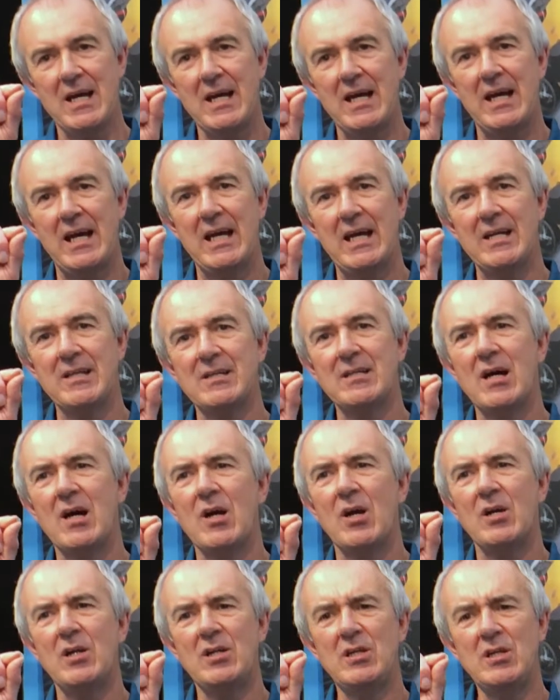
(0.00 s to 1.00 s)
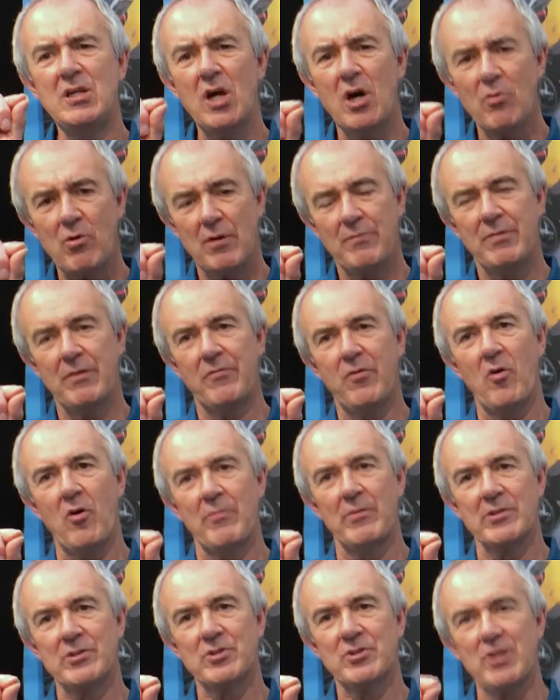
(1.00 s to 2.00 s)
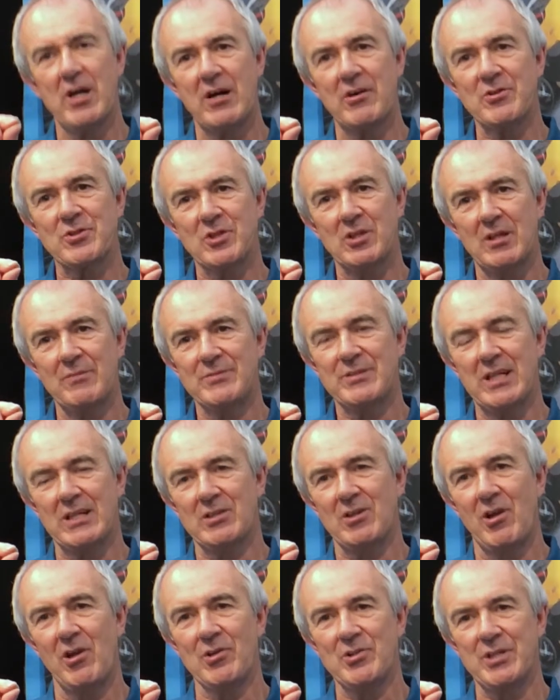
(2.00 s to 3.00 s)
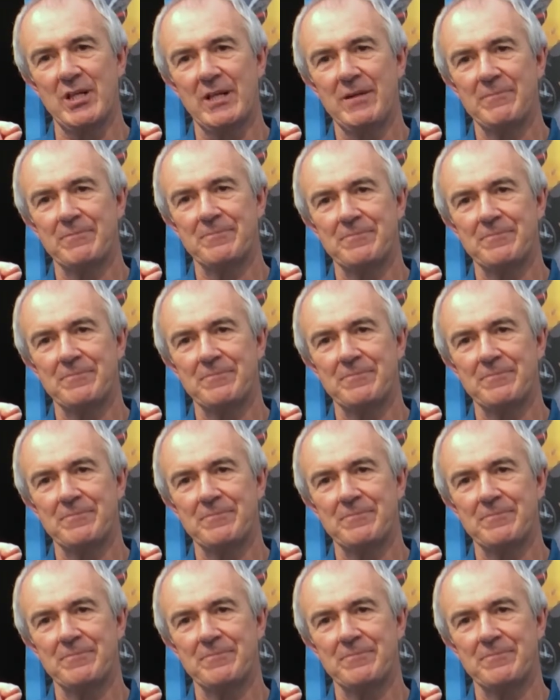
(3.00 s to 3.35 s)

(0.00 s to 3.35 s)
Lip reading: in lower performance gyroscope technology.